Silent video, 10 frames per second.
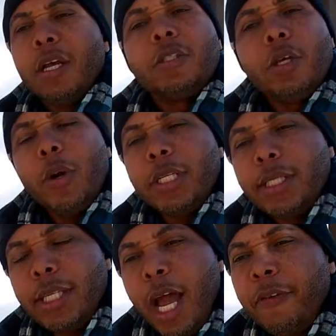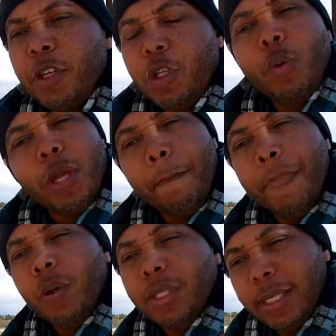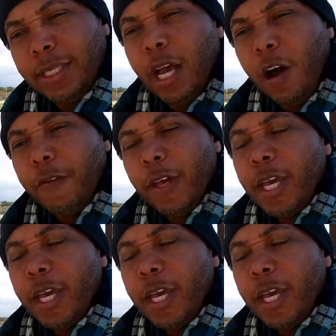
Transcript: So it doesn't have to do with the boost itself.